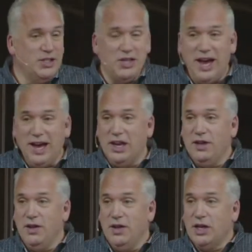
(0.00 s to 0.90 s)
He's not going
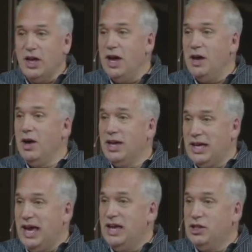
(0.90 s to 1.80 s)
to come
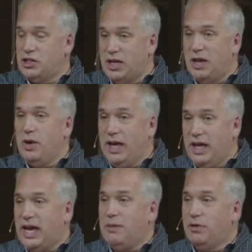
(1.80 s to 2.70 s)
again the same
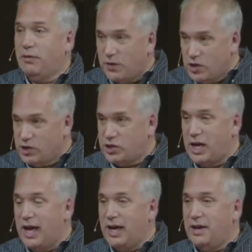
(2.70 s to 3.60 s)
way he came the
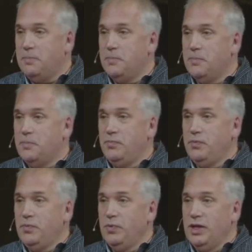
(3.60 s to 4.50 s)
first time.
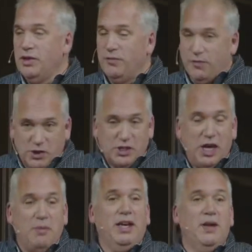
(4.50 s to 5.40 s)
The
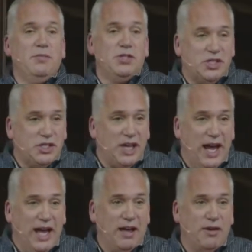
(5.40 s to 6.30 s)
first time he comes to
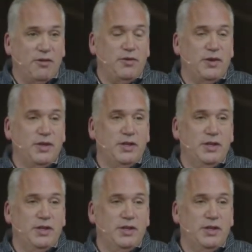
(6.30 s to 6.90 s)
save.